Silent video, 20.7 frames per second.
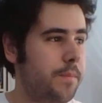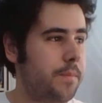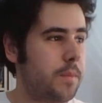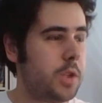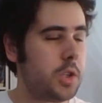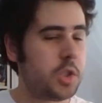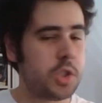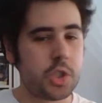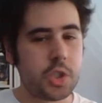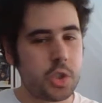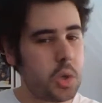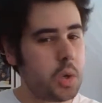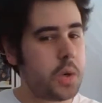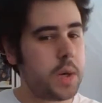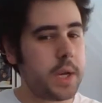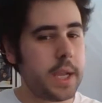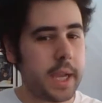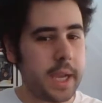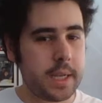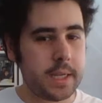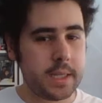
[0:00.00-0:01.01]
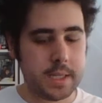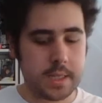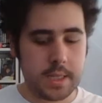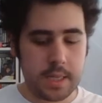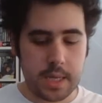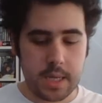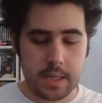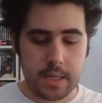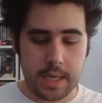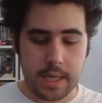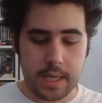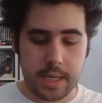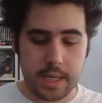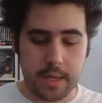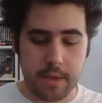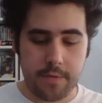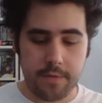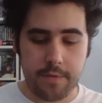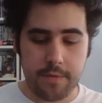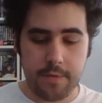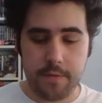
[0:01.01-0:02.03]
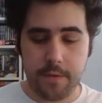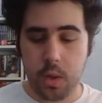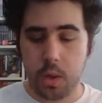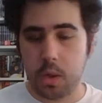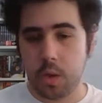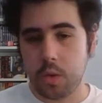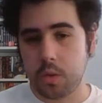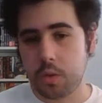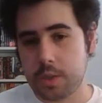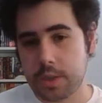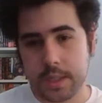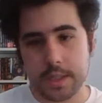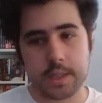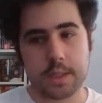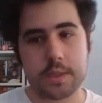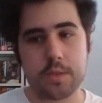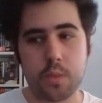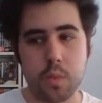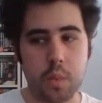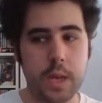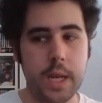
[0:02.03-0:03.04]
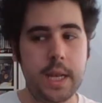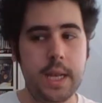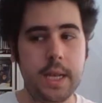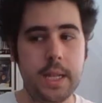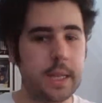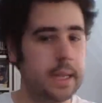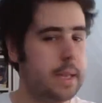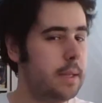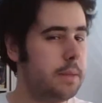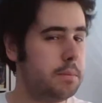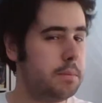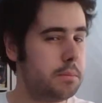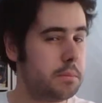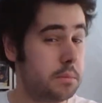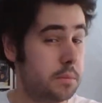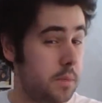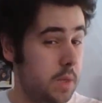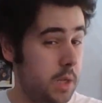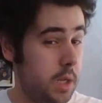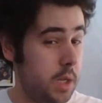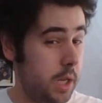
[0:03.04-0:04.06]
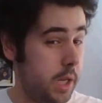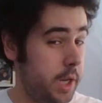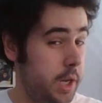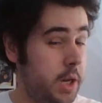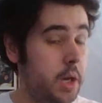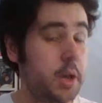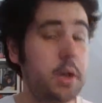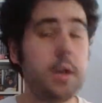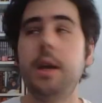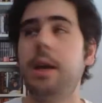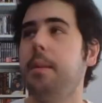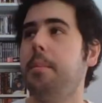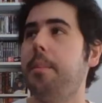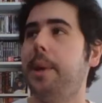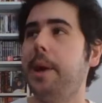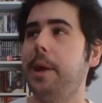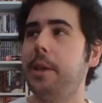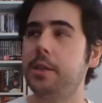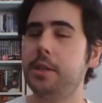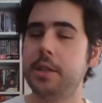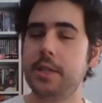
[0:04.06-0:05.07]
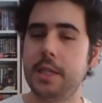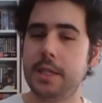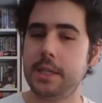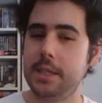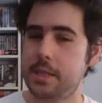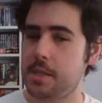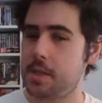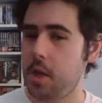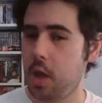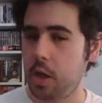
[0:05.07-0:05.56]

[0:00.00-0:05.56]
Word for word: the story kind of like follows this really linear pattern, and it's